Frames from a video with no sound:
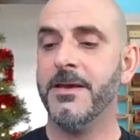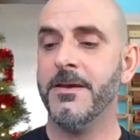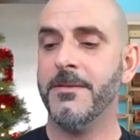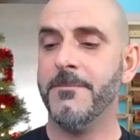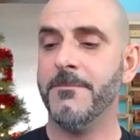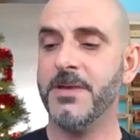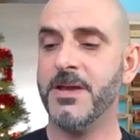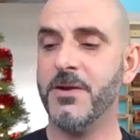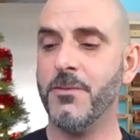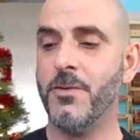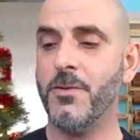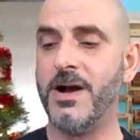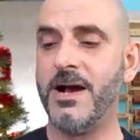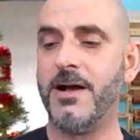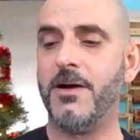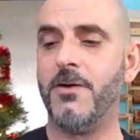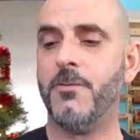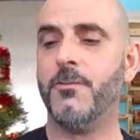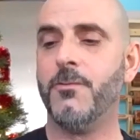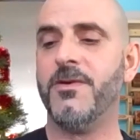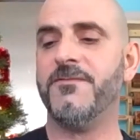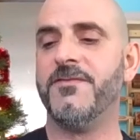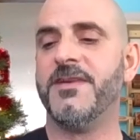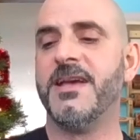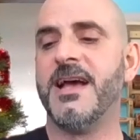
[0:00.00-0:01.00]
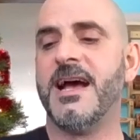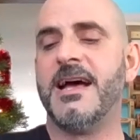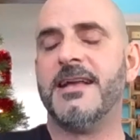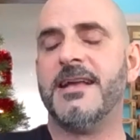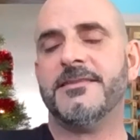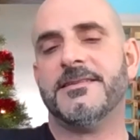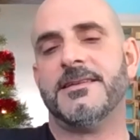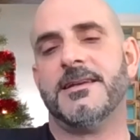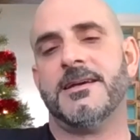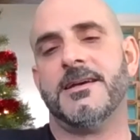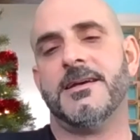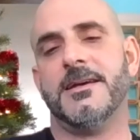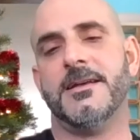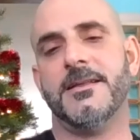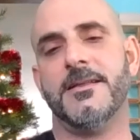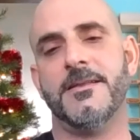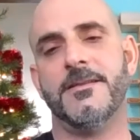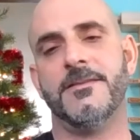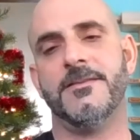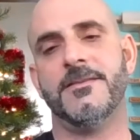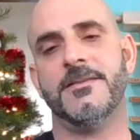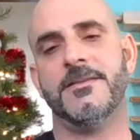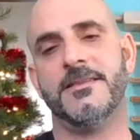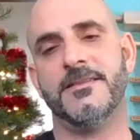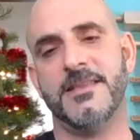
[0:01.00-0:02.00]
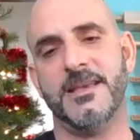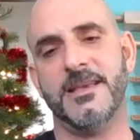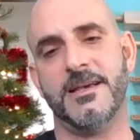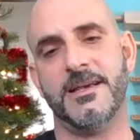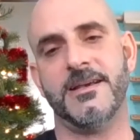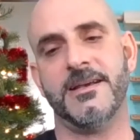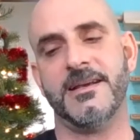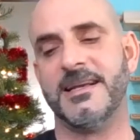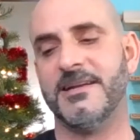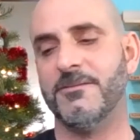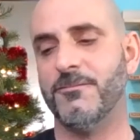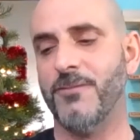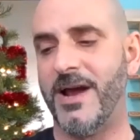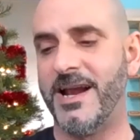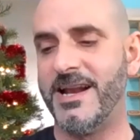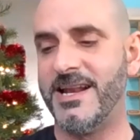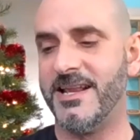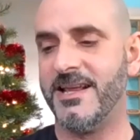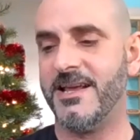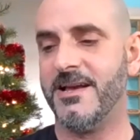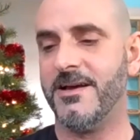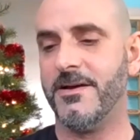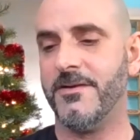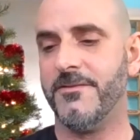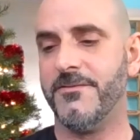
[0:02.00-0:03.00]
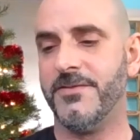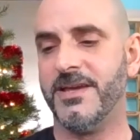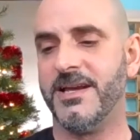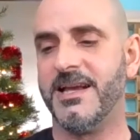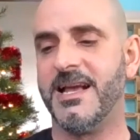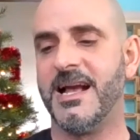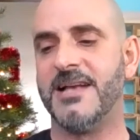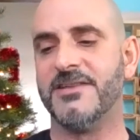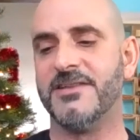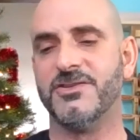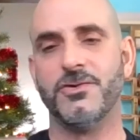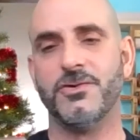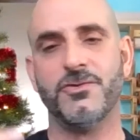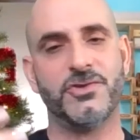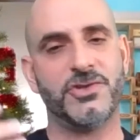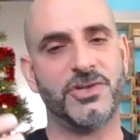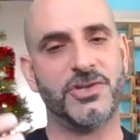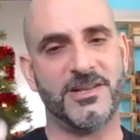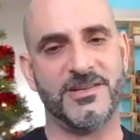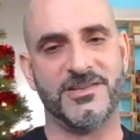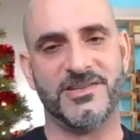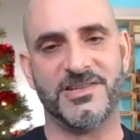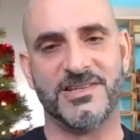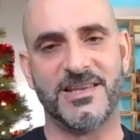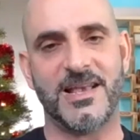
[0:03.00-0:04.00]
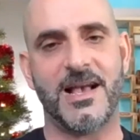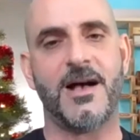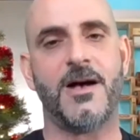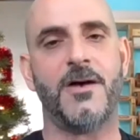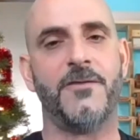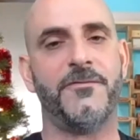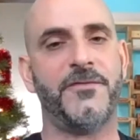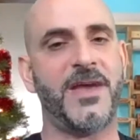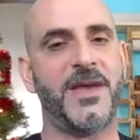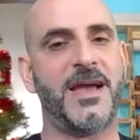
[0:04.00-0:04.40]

Meanwhile, we've got the writing of the Constitution itself